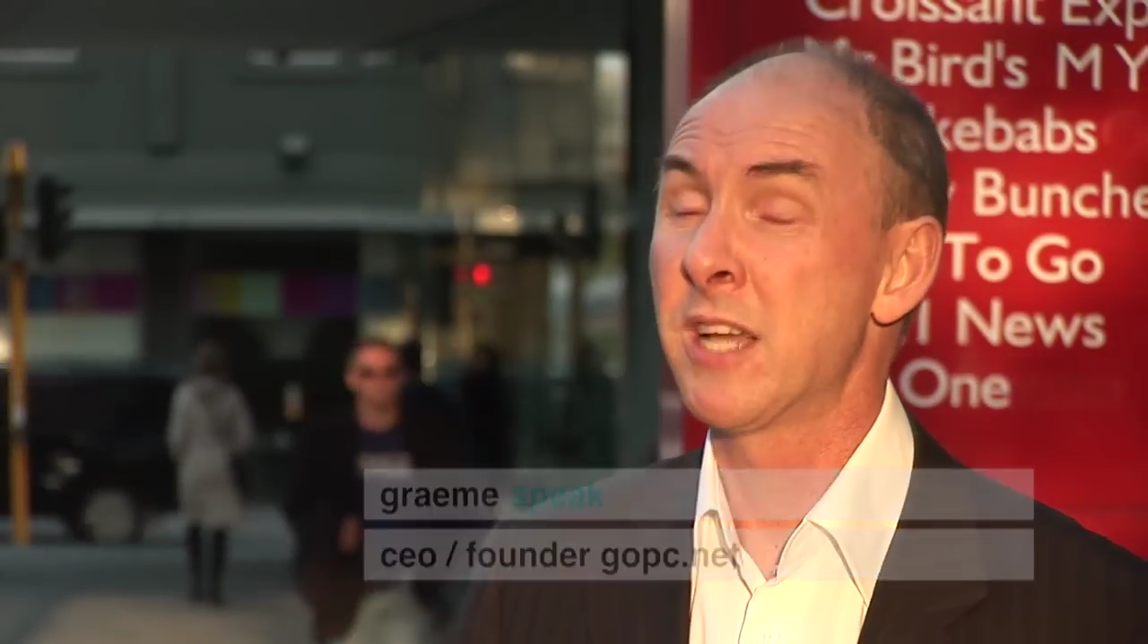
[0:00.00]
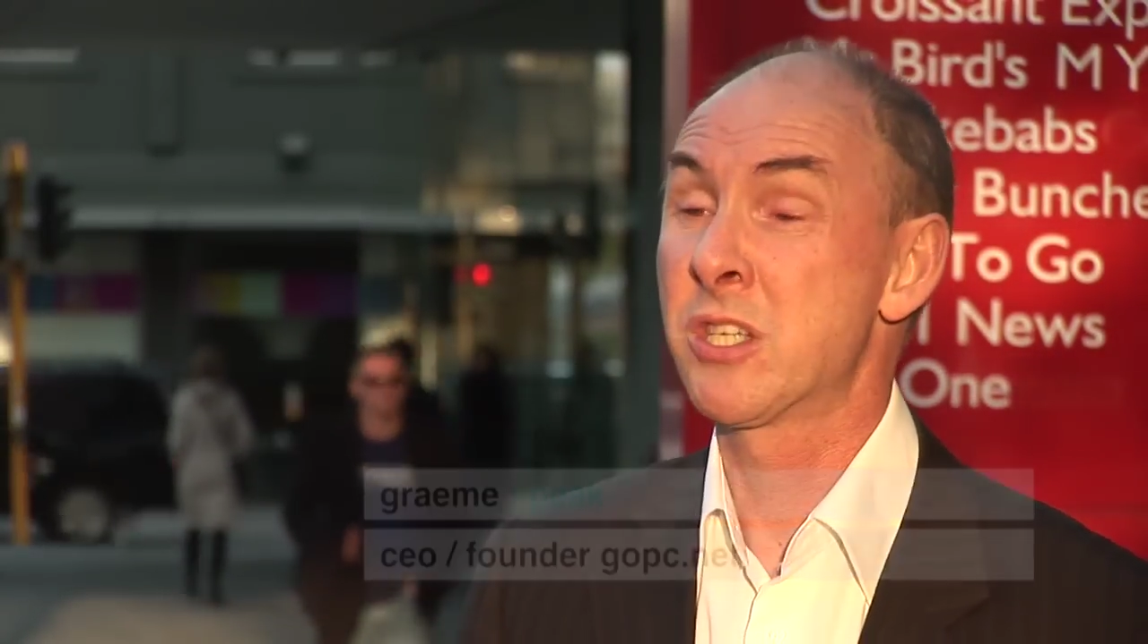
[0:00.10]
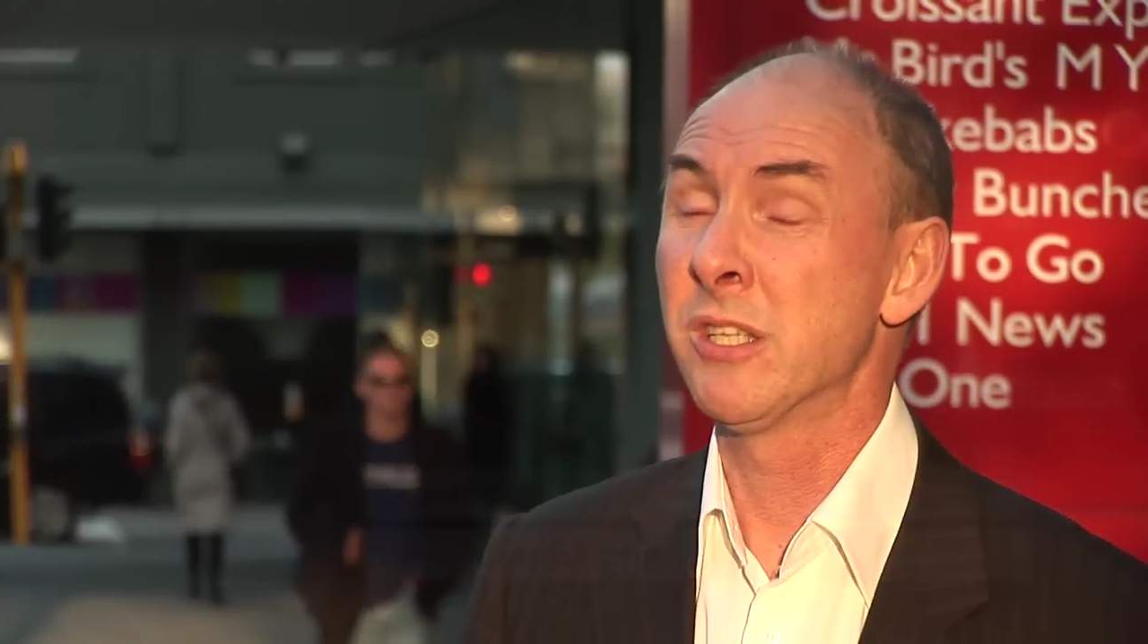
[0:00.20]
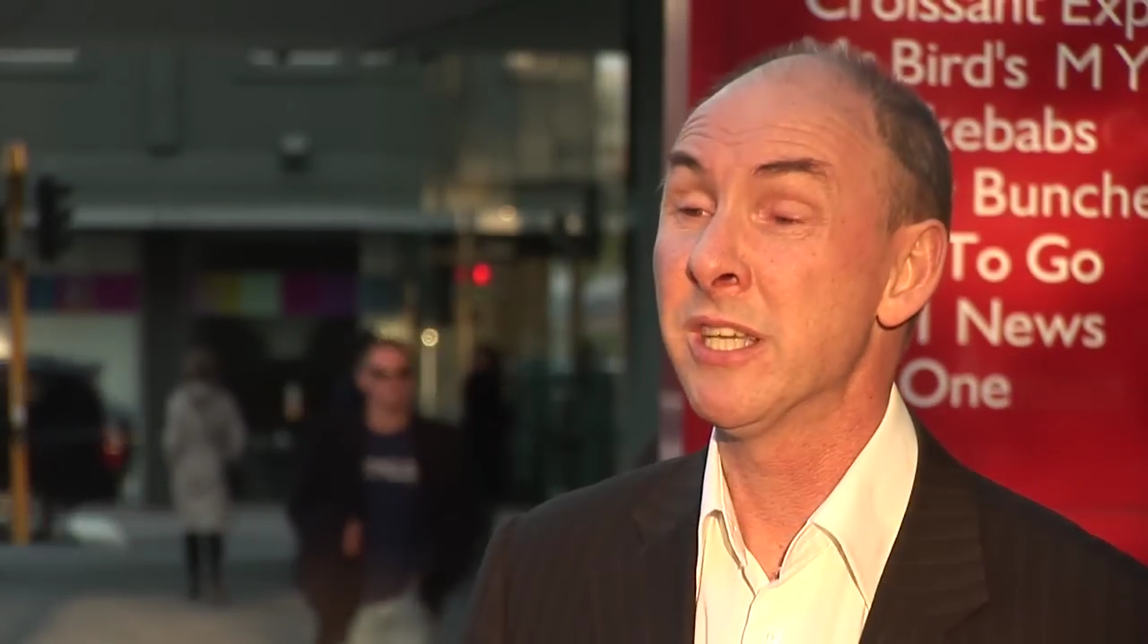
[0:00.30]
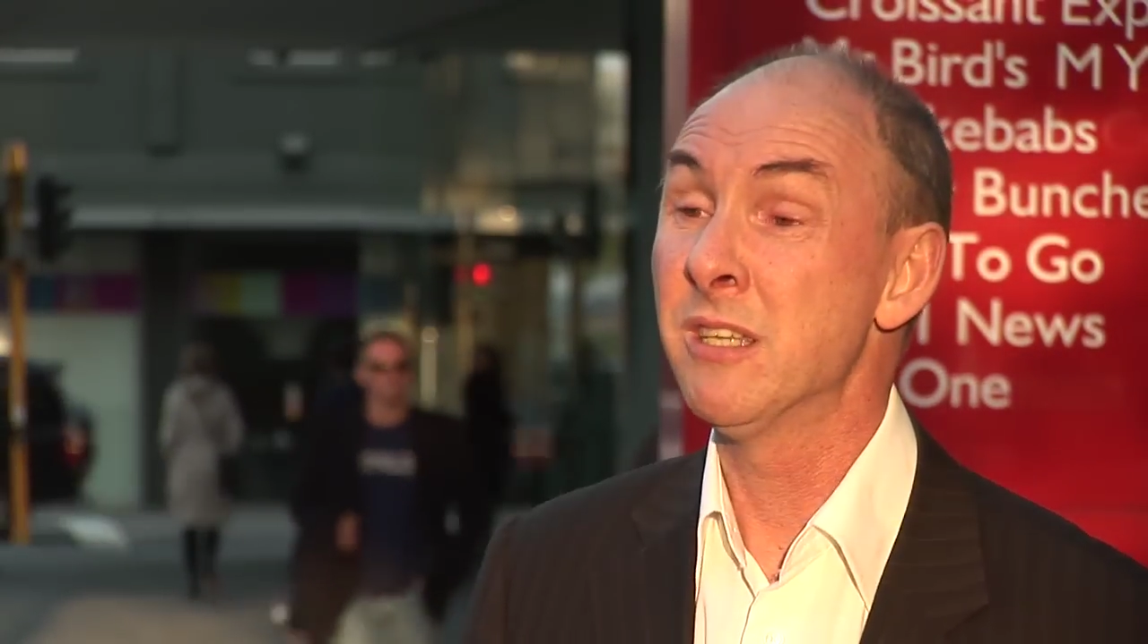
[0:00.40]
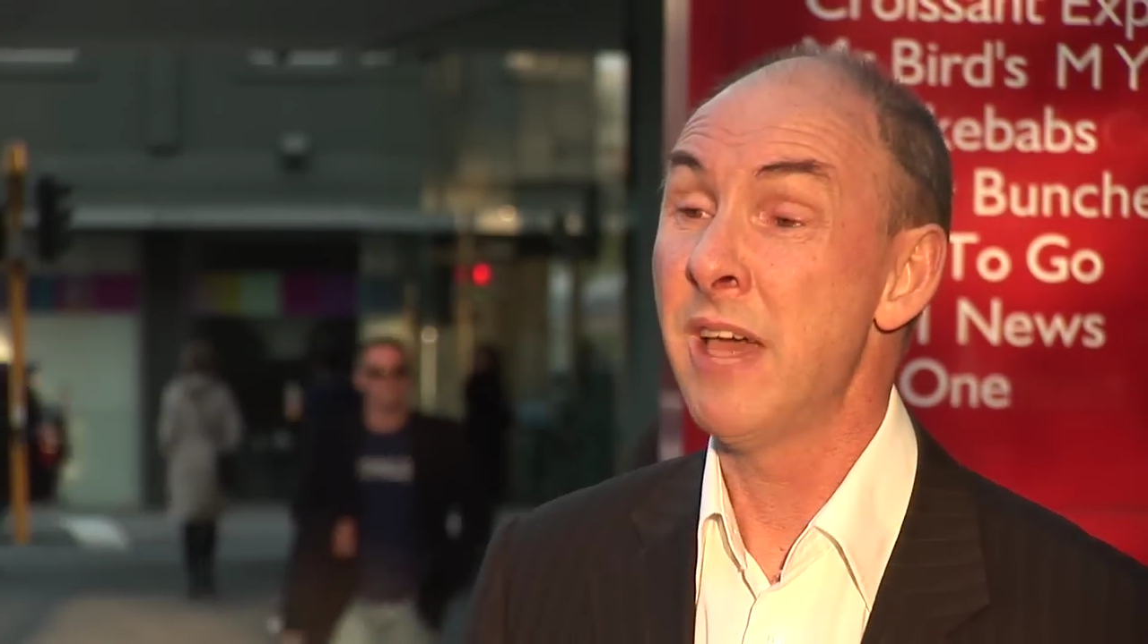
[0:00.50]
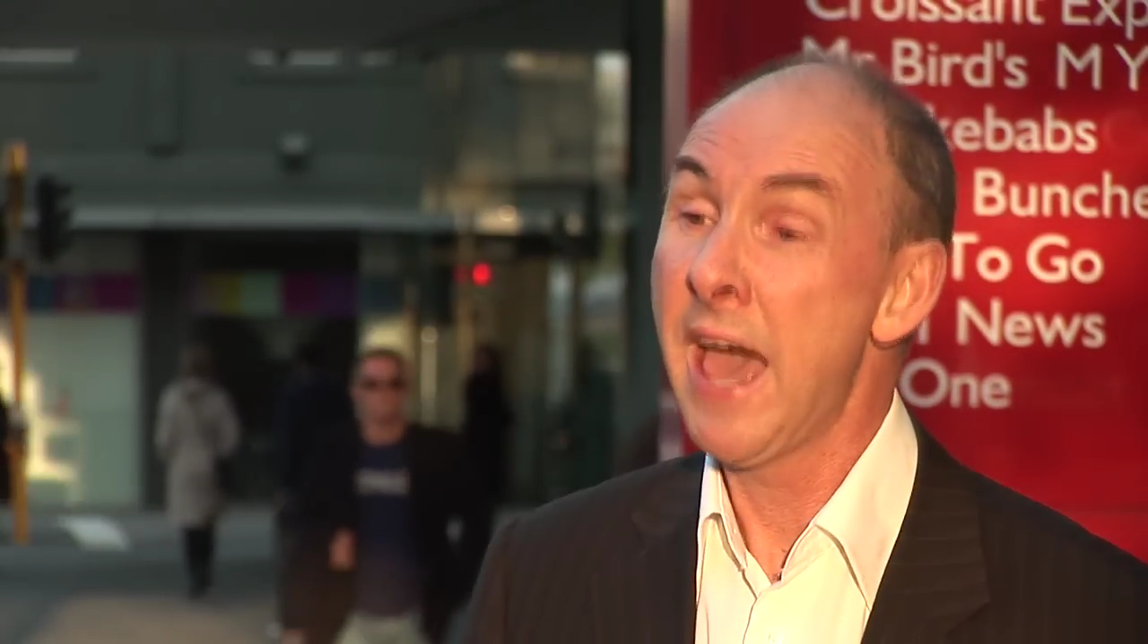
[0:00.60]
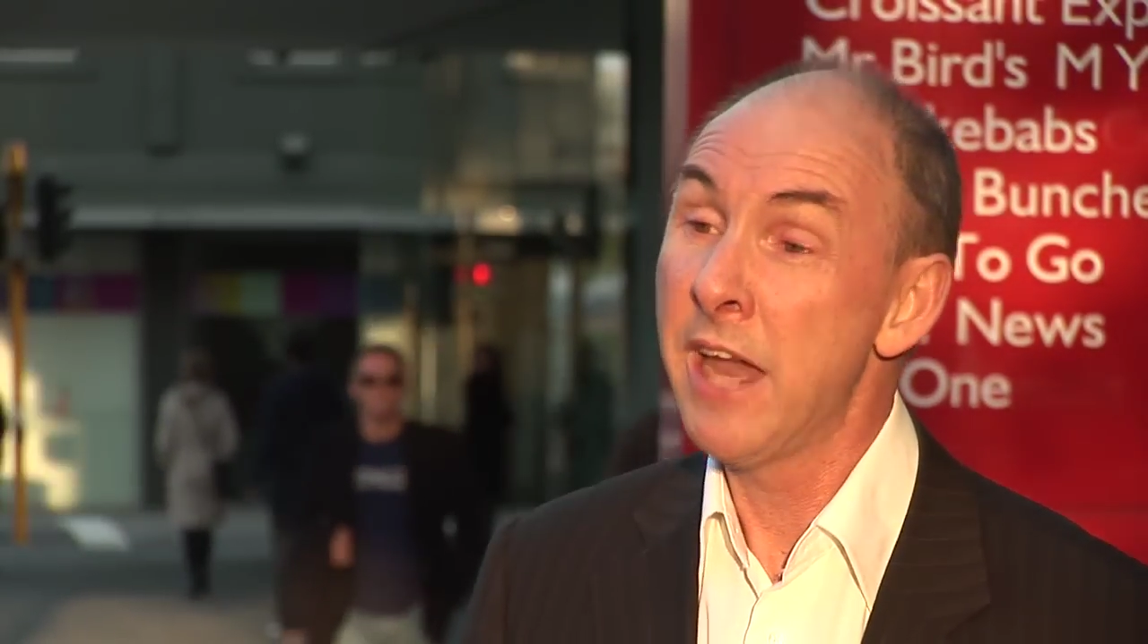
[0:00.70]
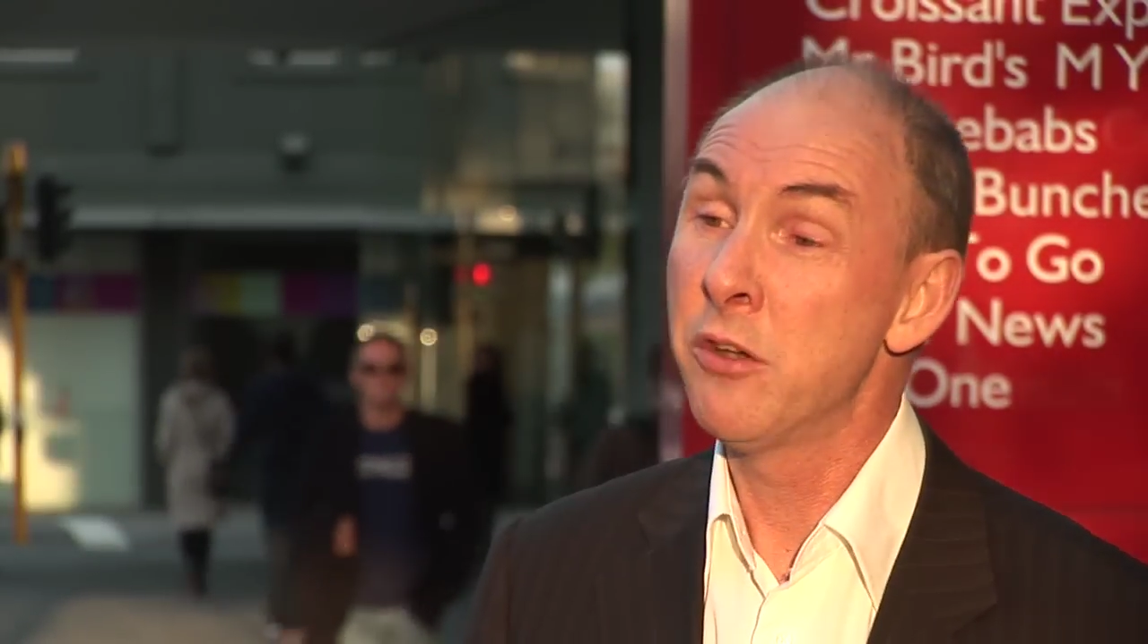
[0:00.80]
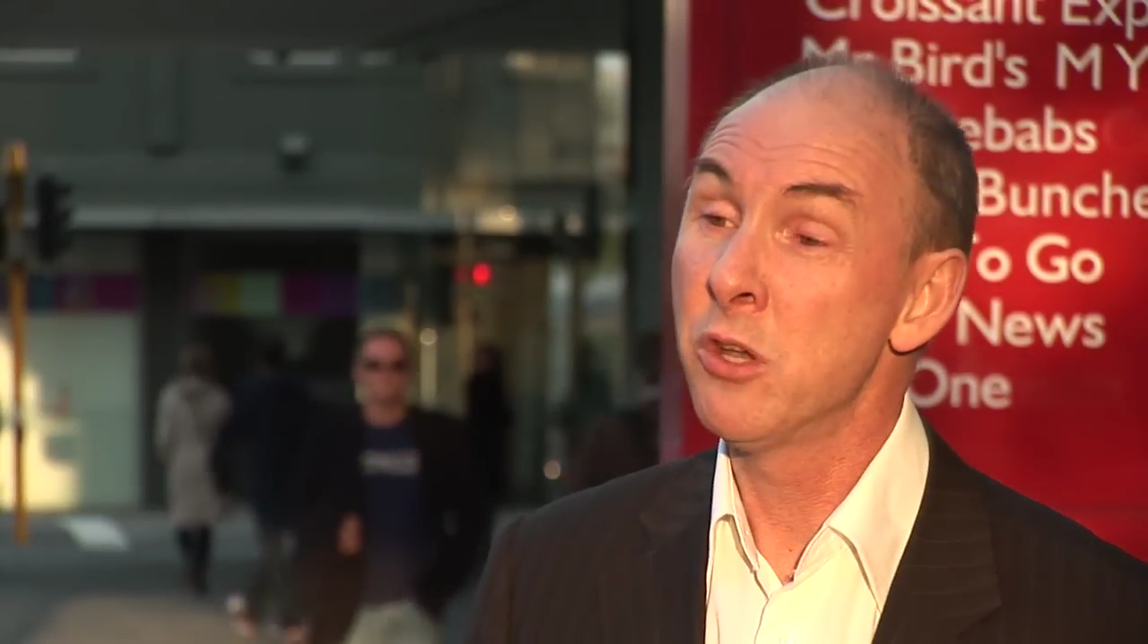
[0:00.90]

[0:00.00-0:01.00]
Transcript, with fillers: actually add